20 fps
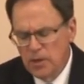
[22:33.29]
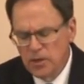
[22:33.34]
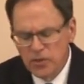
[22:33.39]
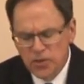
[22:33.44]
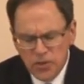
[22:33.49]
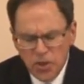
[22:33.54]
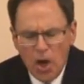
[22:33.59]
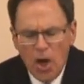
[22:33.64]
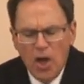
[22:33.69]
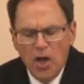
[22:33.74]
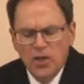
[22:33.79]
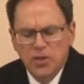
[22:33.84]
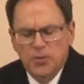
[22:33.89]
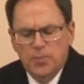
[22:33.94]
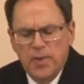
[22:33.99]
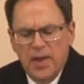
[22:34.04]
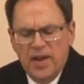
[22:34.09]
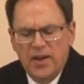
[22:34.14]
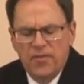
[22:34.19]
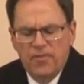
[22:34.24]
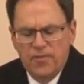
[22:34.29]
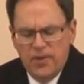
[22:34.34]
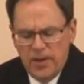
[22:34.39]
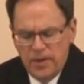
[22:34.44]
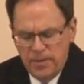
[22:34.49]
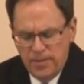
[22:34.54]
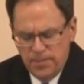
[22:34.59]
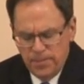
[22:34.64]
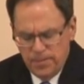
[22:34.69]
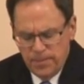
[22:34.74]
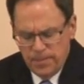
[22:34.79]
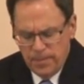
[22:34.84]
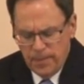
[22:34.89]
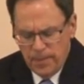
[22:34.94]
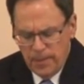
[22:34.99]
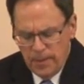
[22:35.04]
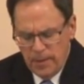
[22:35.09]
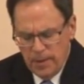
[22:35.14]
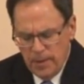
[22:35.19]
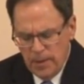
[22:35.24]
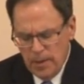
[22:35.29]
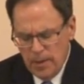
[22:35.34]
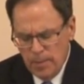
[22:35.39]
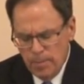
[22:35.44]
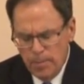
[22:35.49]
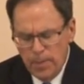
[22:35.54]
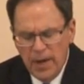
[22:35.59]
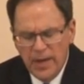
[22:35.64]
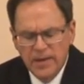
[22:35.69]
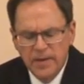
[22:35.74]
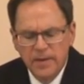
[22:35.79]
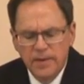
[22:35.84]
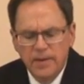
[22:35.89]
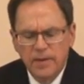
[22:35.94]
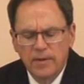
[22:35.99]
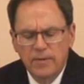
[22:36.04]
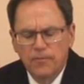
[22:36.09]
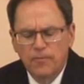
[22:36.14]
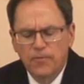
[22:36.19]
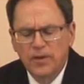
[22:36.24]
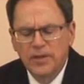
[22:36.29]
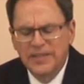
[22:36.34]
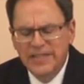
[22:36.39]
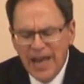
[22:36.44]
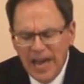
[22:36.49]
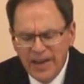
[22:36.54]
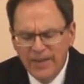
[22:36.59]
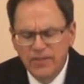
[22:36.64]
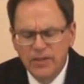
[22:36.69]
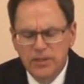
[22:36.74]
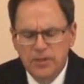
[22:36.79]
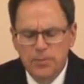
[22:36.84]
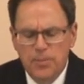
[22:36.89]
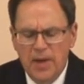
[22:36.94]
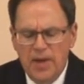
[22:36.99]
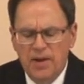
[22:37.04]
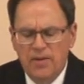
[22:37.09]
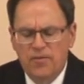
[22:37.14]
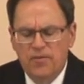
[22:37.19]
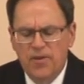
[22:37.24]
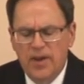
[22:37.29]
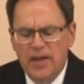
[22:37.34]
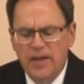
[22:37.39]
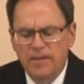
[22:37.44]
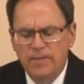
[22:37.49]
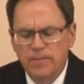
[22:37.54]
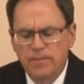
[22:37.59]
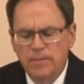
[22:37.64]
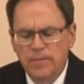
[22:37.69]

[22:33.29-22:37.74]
Saul's benefit, but for David's benefit.